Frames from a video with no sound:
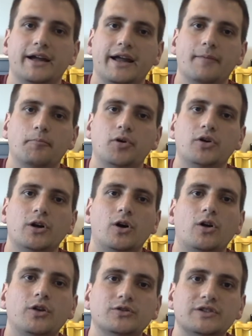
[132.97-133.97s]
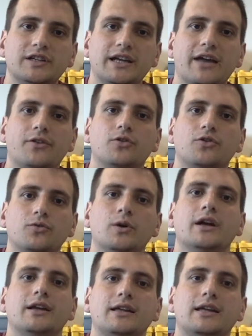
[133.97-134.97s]
and putting all those together to
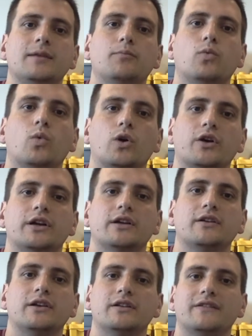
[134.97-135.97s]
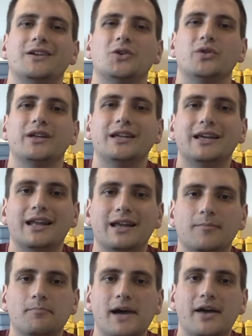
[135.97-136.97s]
keep working, to continually
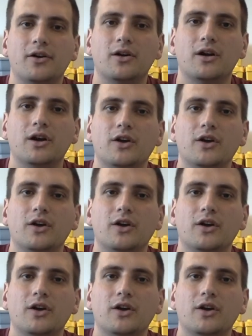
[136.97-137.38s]
getting better.